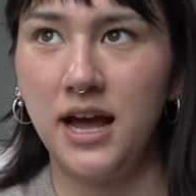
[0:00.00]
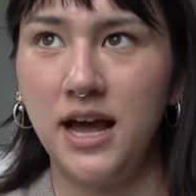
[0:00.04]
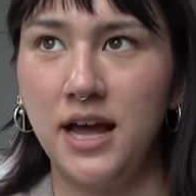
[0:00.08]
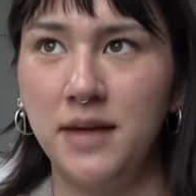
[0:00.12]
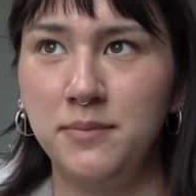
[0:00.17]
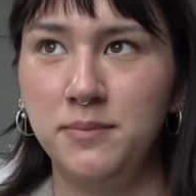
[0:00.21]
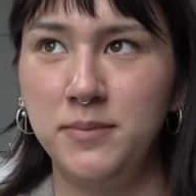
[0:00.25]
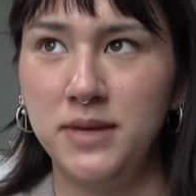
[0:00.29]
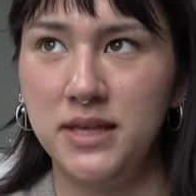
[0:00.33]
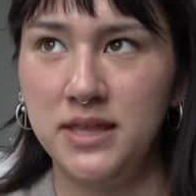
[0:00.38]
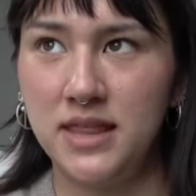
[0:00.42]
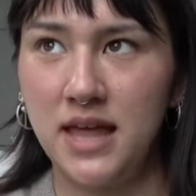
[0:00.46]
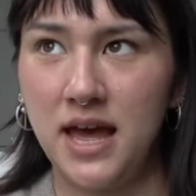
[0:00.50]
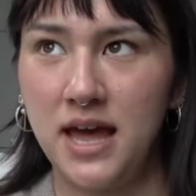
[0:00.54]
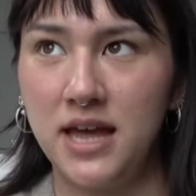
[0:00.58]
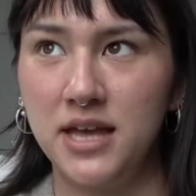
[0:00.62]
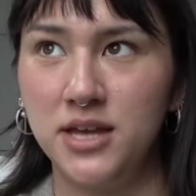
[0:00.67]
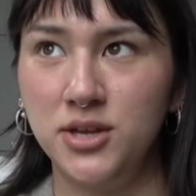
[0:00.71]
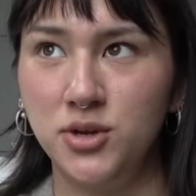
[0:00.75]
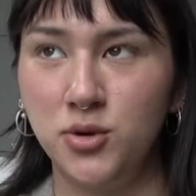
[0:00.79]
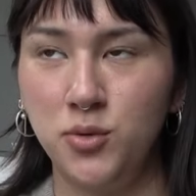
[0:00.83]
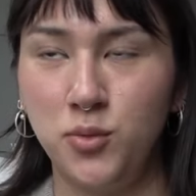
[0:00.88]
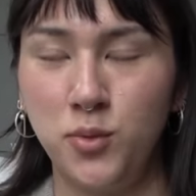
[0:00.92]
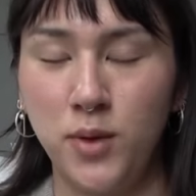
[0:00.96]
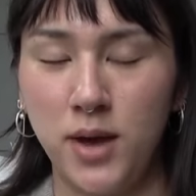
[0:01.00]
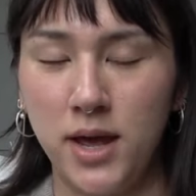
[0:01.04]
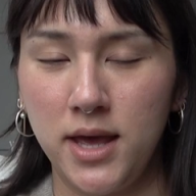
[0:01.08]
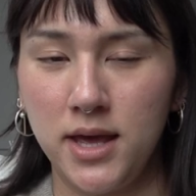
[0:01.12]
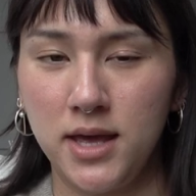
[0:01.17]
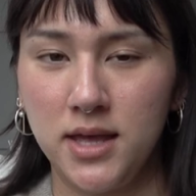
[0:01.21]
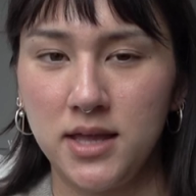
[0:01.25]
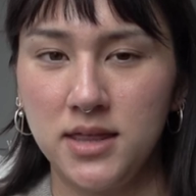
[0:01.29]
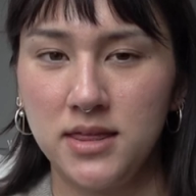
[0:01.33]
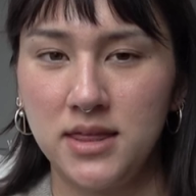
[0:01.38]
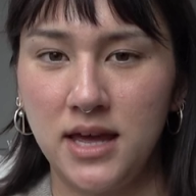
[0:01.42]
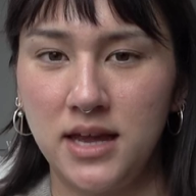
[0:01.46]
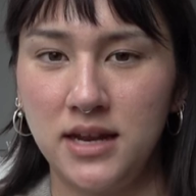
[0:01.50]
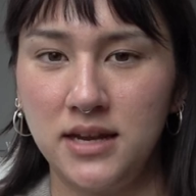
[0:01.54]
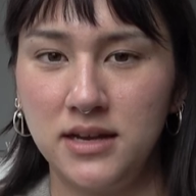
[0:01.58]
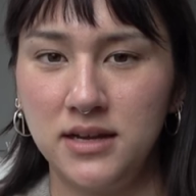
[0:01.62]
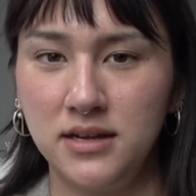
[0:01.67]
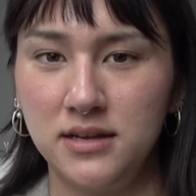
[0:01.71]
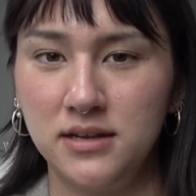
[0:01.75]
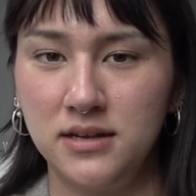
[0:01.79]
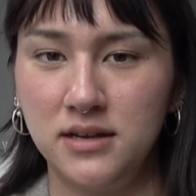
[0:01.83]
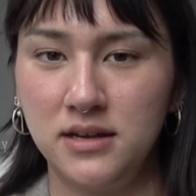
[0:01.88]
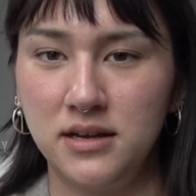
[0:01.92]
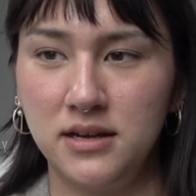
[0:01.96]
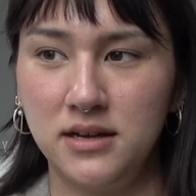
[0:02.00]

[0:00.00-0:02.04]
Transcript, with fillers: I mean that in a way that